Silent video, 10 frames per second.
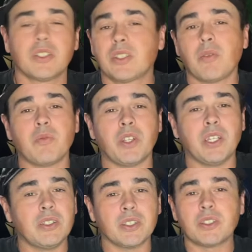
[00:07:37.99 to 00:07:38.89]
Just something
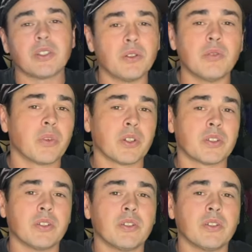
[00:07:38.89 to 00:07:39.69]
neat, just a cool personal.